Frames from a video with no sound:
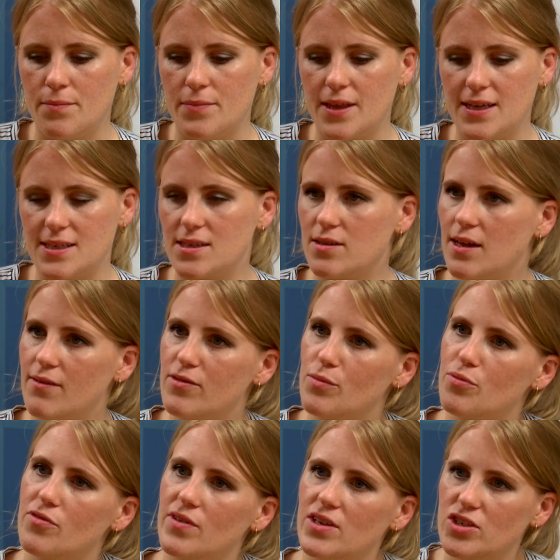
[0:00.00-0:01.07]
they still have the
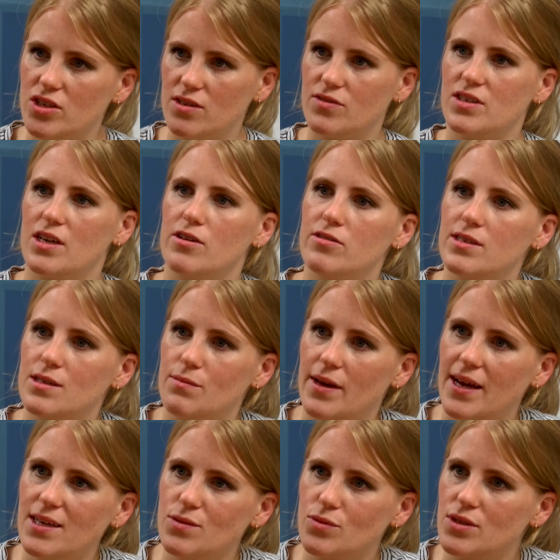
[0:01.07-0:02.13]
Prevention of Terrorism
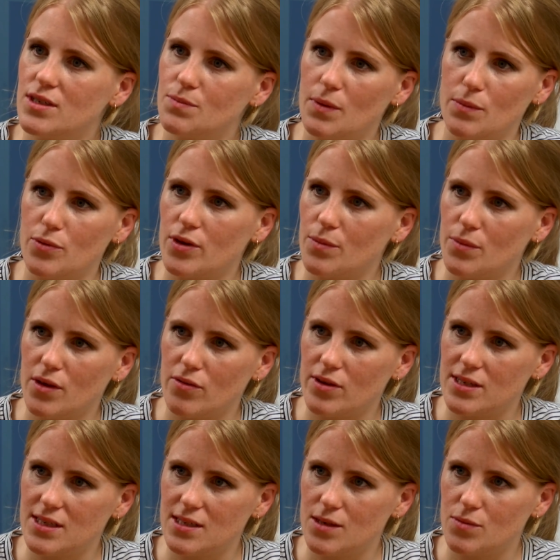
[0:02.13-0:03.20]
Act, which people can be
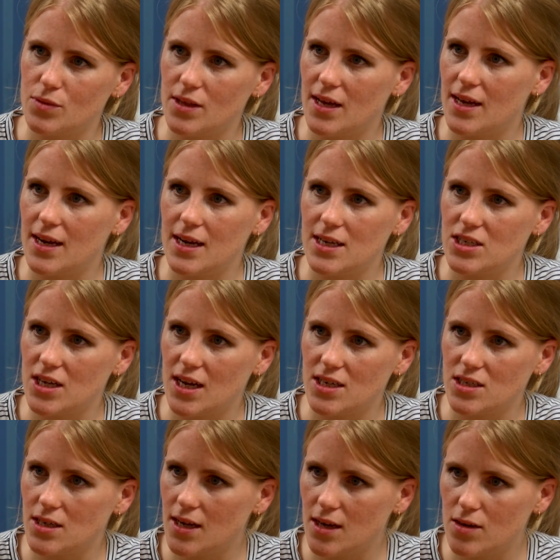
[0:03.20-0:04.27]
arrested without any
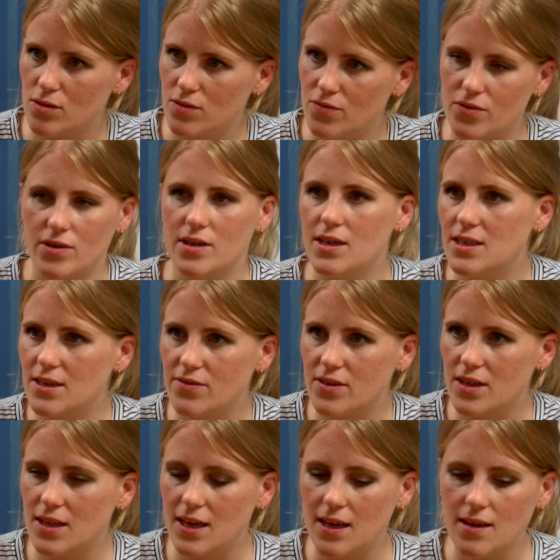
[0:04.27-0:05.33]
charge and held for
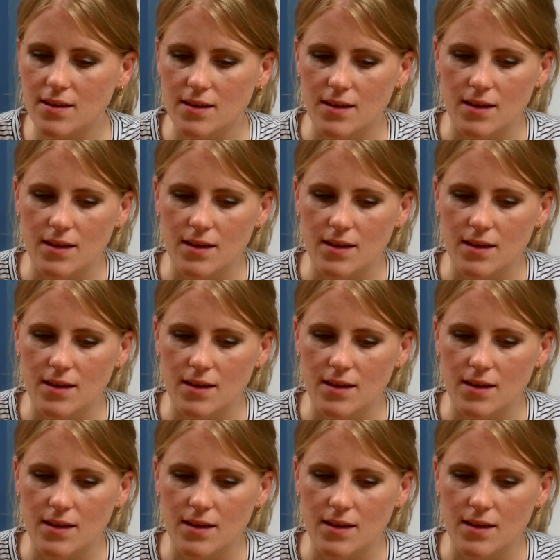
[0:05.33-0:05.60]
indefinitely,